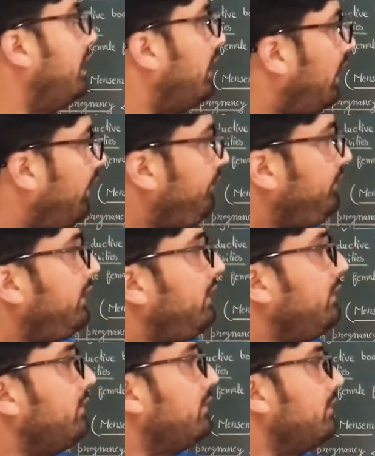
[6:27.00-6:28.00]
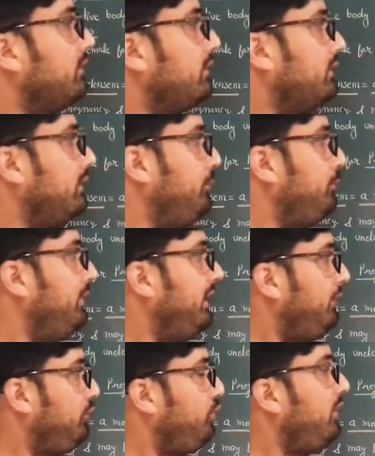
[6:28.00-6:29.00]
After the
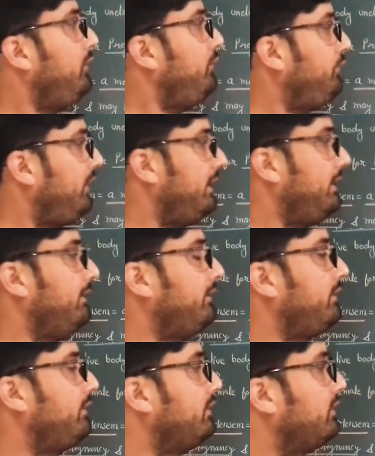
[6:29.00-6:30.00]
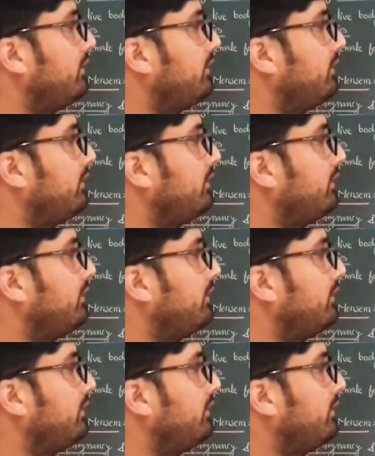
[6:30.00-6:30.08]
menstrual phase,